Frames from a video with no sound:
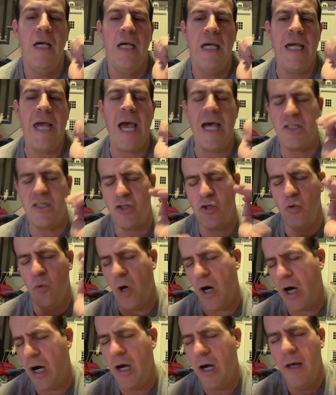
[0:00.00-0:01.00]
He has
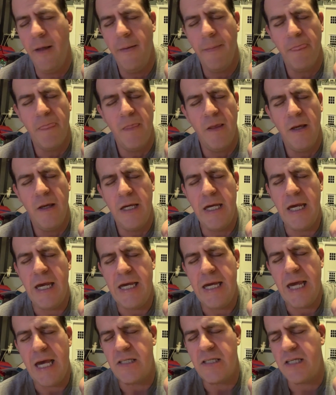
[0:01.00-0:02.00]
to
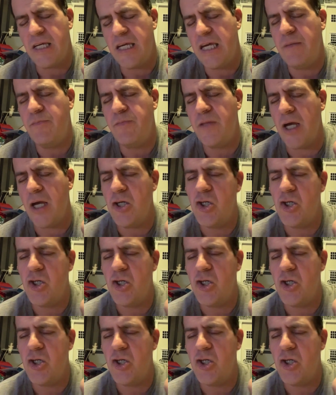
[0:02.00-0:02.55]
he has to keep things